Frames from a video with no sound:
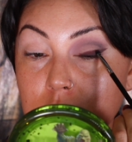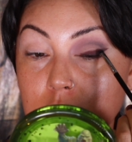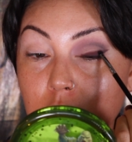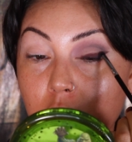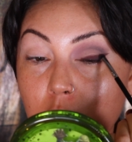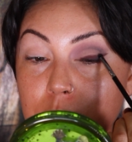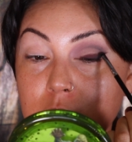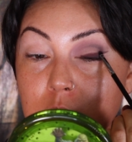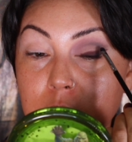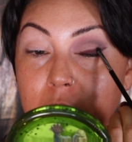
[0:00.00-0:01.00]
The
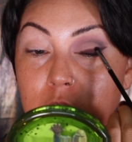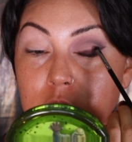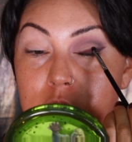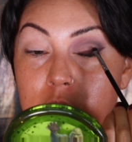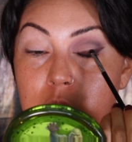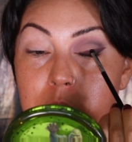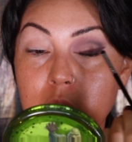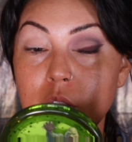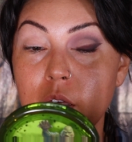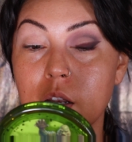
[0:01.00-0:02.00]
hopes and prayers are gonna
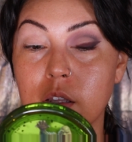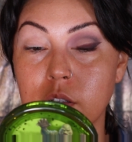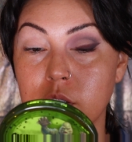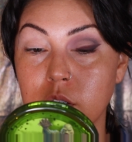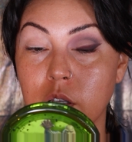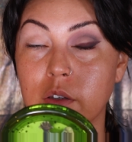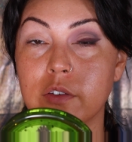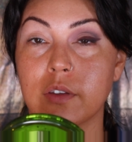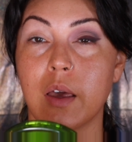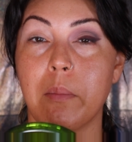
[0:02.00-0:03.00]
be that it
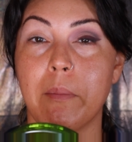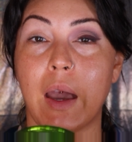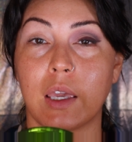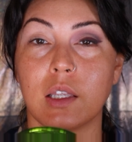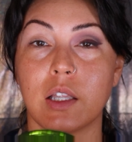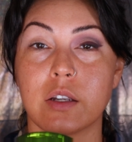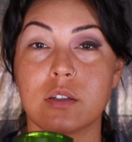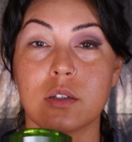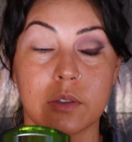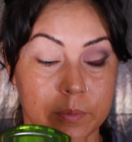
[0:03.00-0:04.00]
looks
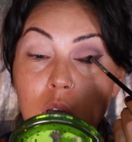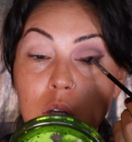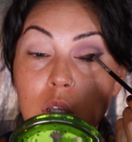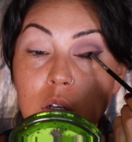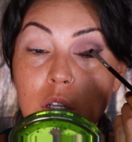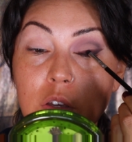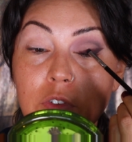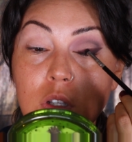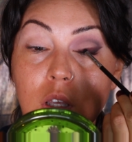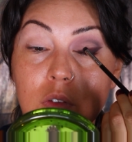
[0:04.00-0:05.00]
immaculate. And then
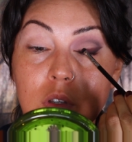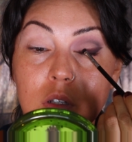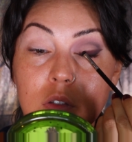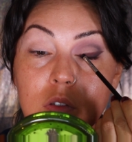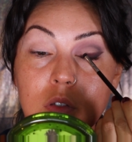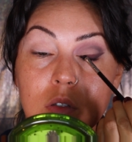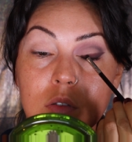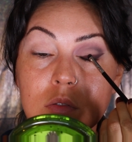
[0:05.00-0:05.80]
if it doesn't,